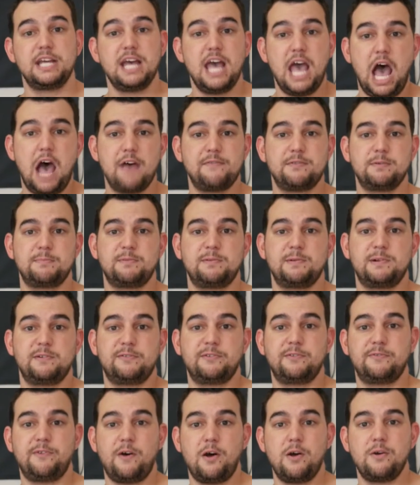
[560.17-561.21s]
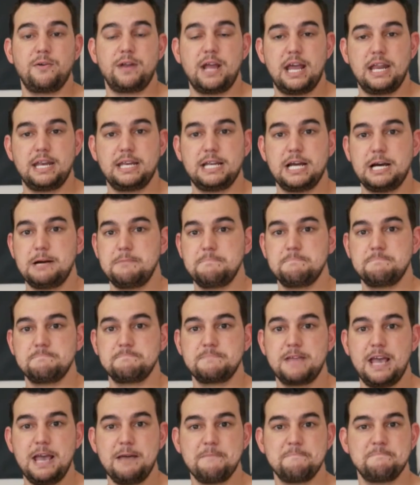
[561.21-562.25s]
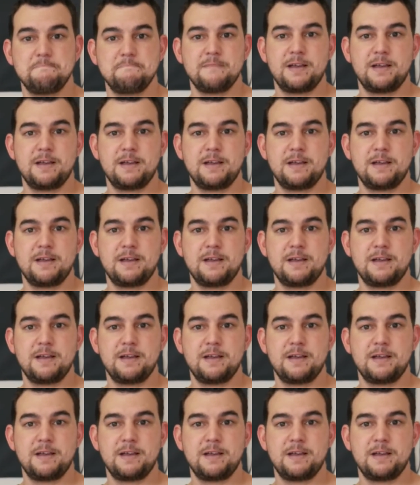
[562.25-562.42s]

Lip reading: have a bit of a vote, and yeah,